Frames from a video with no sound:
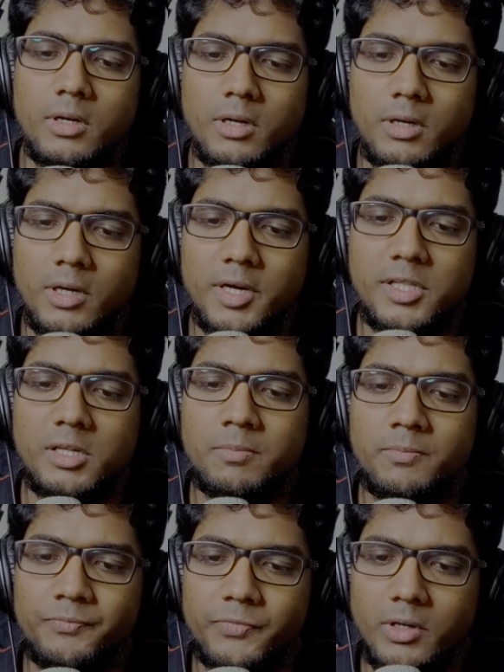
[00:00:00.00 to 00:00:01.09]

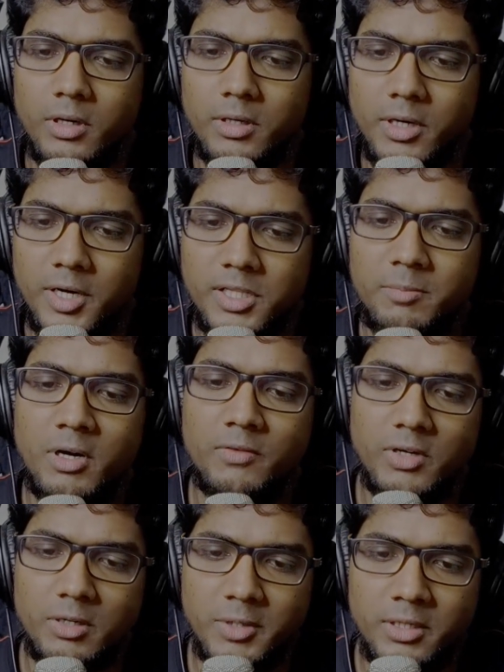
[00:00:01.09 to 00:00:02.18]

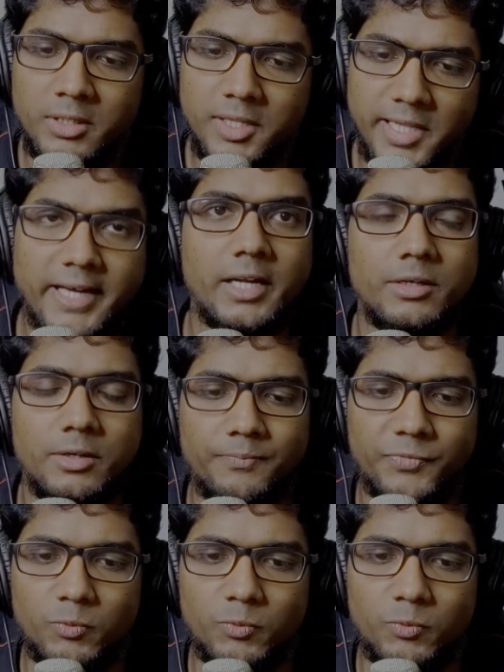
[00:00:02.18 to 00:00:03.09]
Narasimhavarman II